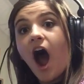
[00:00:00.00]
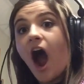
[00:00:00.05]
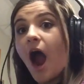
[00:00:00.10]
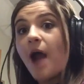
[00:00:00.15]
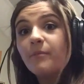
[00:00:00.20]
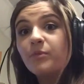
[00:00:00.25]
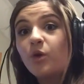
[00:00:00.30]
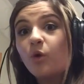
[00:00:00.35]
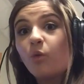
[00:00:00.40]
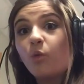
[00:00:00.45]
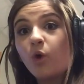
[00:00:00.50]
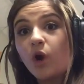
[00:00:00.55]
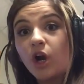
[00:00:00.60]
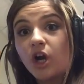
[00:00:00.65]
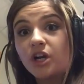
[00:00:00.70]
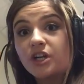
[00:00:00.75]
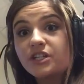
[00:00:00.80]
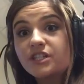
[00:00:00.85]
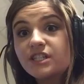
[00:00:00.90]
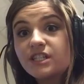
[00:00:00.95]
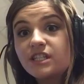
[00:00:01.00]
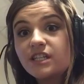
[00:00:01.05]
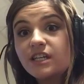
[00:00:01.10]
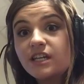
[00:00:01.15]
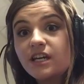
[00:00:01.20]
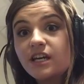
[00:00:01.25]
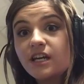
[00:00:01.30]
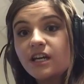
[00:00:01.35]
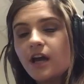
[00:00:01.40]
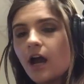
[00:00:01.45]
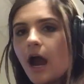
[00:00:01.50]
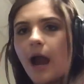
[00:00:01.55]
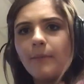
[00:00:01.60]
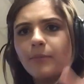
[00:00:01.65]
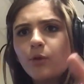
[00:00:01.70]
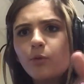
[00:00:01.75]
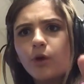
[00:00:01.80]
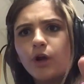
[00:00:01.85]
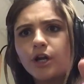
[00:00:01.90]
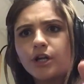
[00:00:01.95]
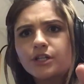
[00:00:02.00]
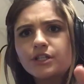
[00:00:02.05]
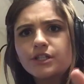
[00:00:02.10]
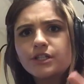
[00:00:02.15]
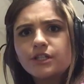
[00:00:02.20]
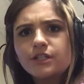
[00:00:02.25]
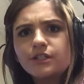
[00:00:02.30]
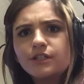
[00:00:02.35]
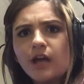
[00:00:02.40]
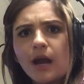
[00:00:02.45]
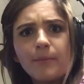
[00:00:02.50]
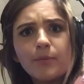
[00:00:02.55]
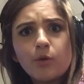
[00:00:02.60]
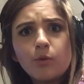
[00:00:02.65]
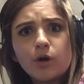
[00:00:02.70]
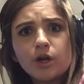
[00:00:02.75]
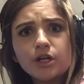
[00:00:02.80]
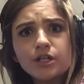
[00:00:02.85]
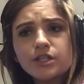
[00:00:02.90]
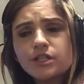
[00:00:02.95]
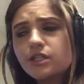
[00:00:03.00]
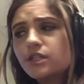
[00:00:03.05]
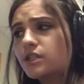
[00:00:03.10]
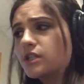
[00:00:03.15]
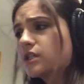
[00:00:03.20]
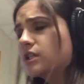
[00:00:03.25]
I'm the worst. I'm the worst. I'm the worst.